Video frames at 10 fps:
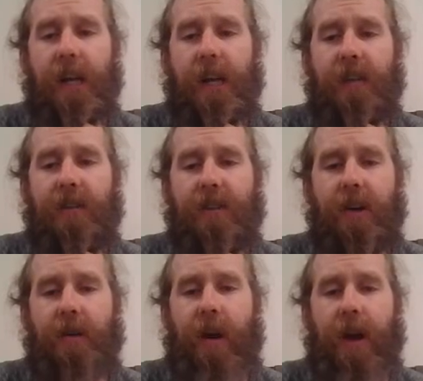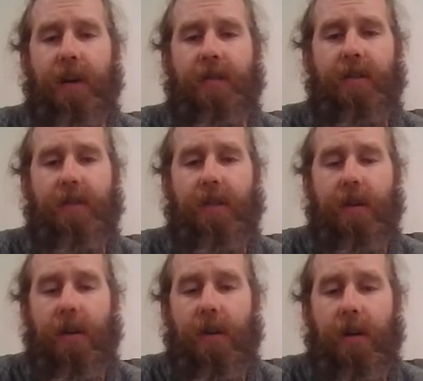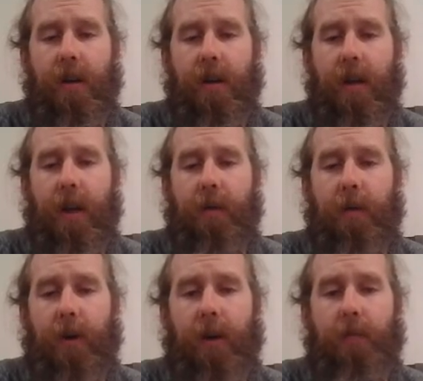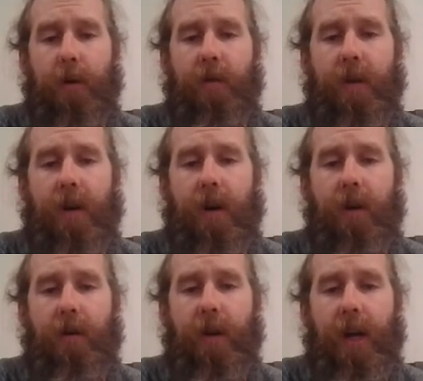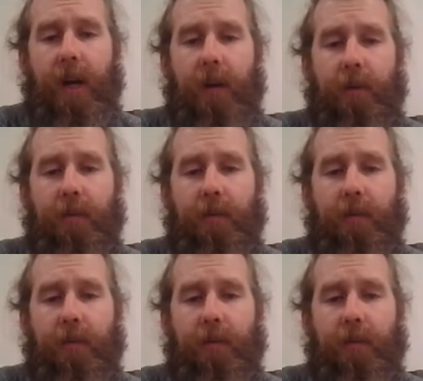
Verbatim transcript: his sunrise, and we're gonna move in to go over here.